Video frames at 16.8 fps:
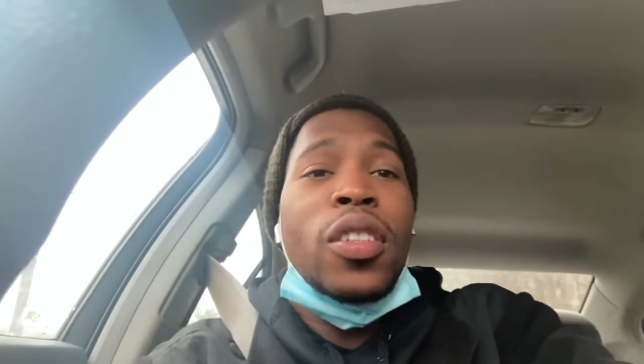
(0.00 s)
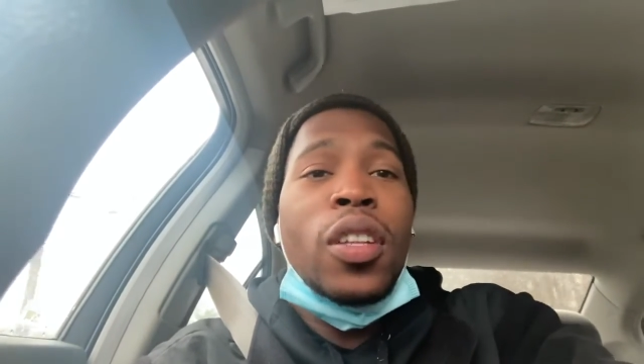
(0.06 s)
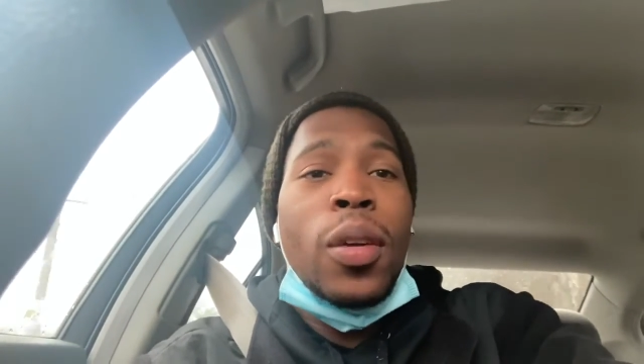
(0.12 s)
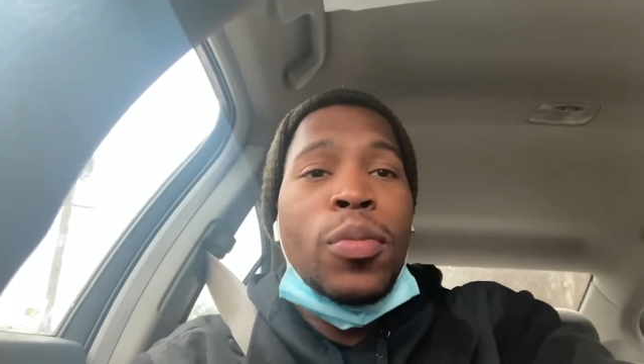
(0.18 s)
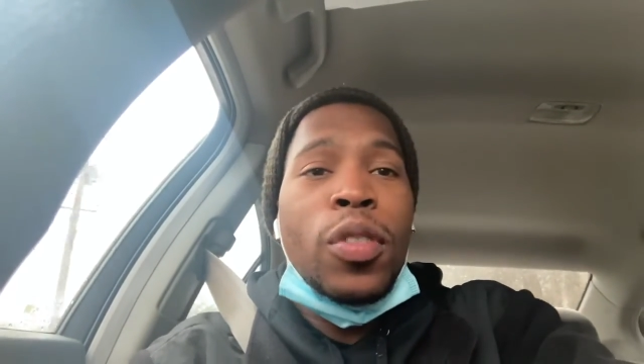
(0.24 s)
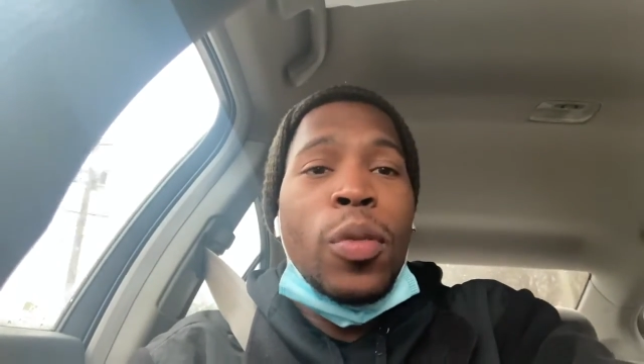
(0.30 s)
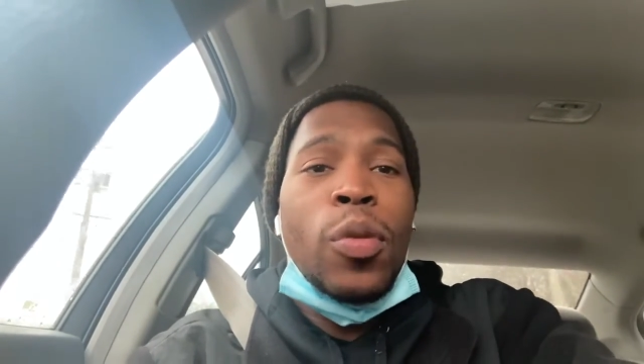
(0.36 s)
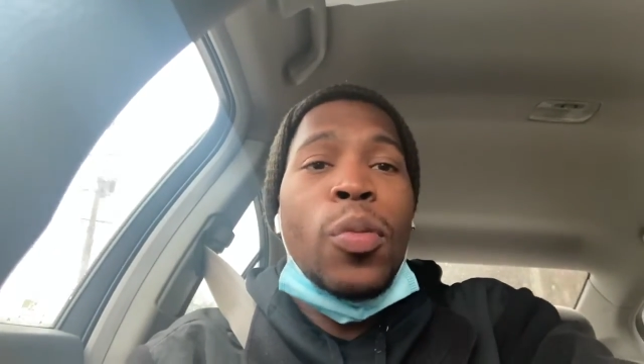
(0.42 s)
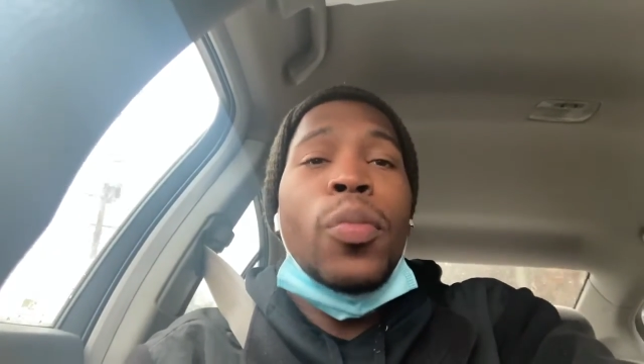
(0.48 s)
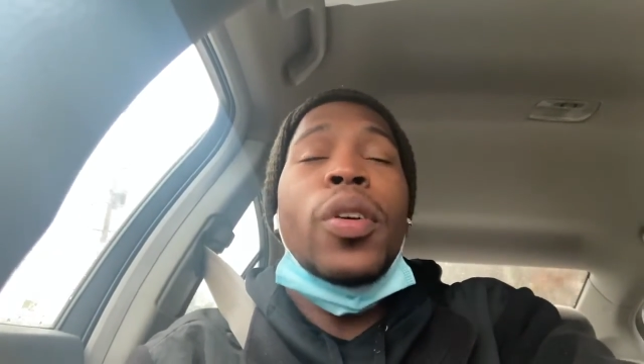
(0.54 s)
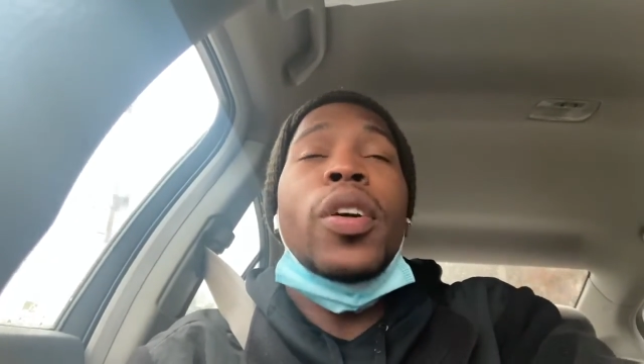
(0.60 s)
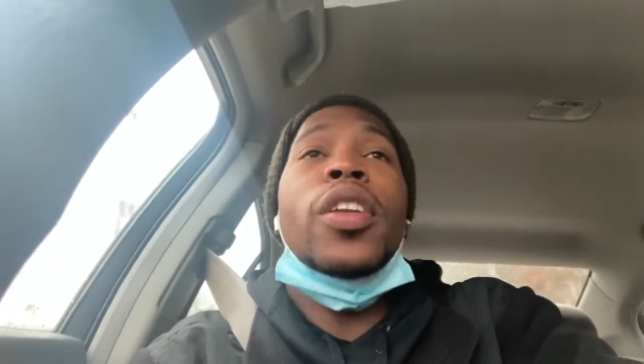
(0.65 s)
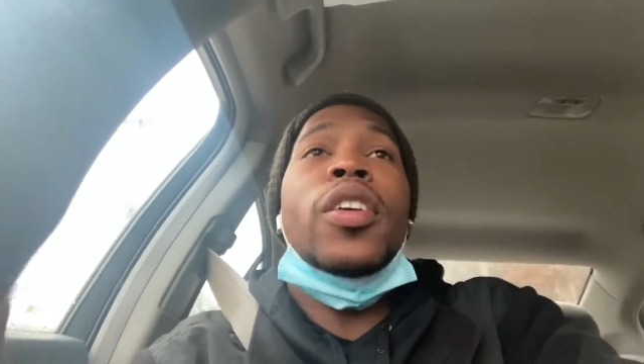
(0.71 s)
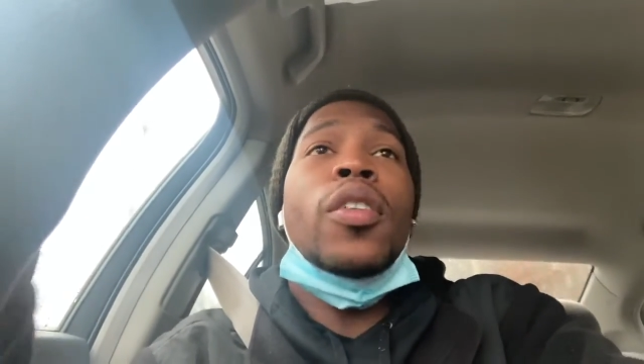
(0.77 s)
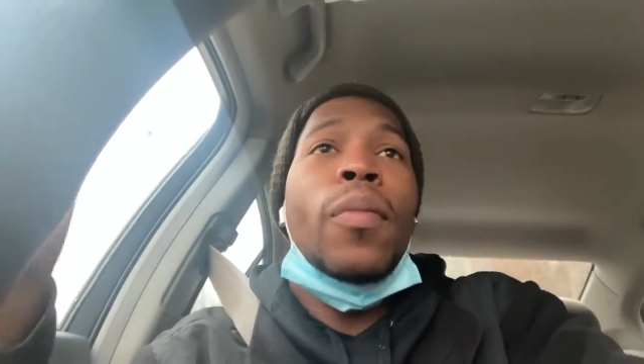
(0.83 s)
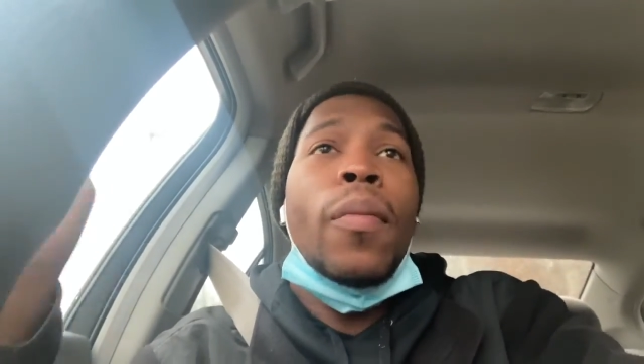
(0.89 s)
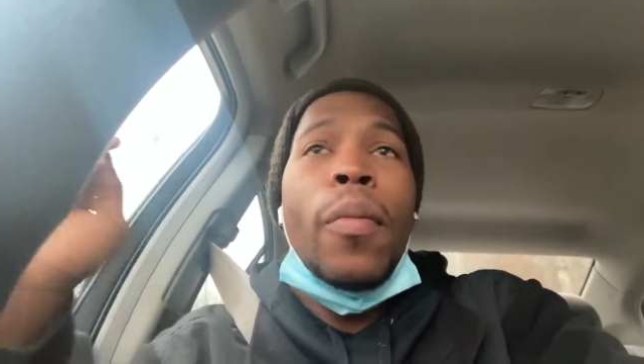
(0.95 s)
lump sum of money.
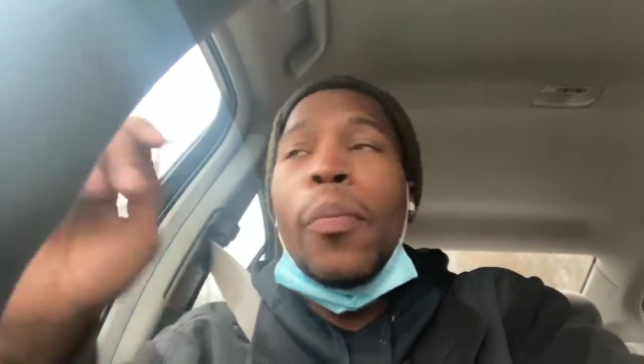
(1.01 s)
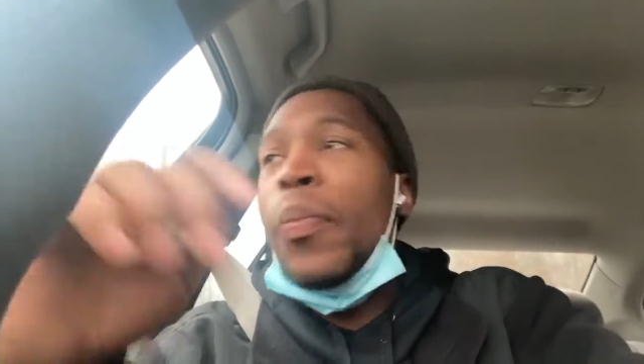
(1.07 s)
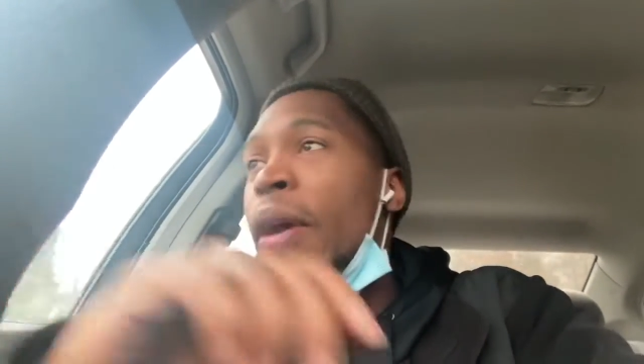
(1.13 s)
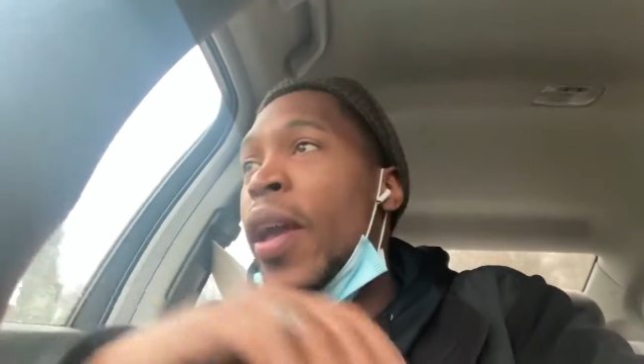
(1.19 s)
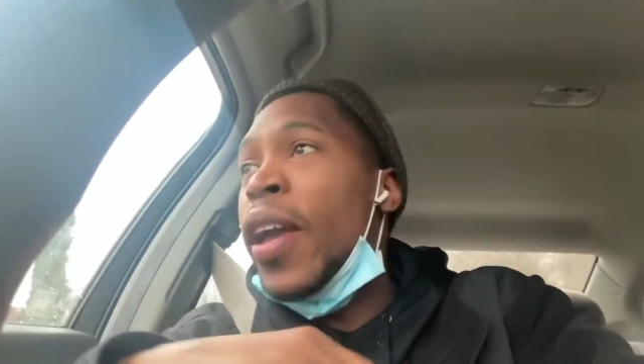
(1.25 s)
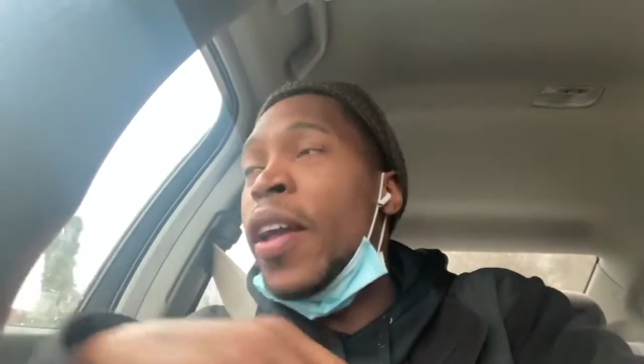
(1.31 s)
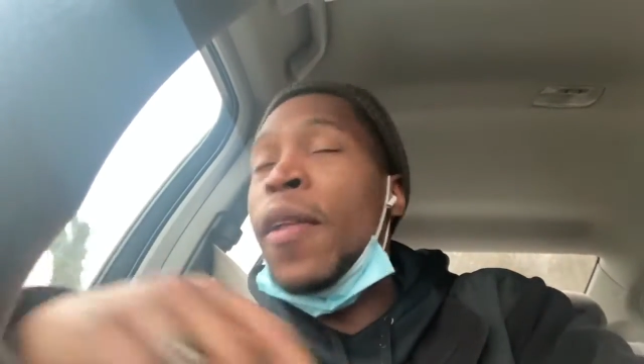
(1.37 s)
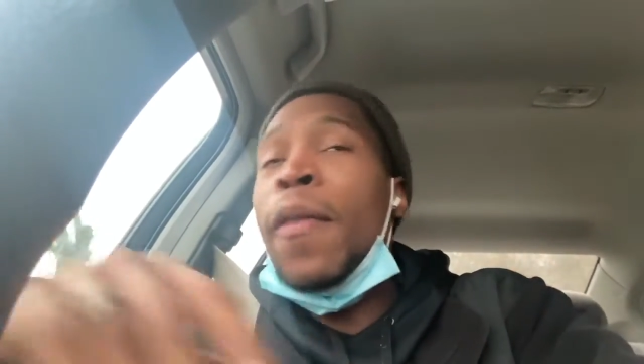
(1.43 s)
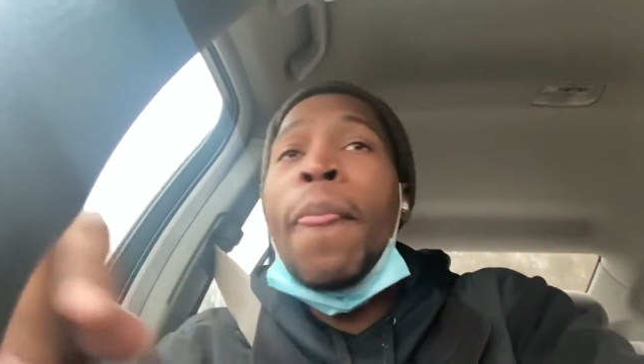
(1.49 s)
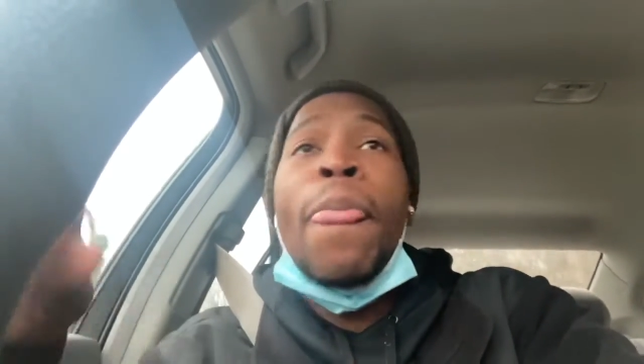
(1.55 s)
Bang.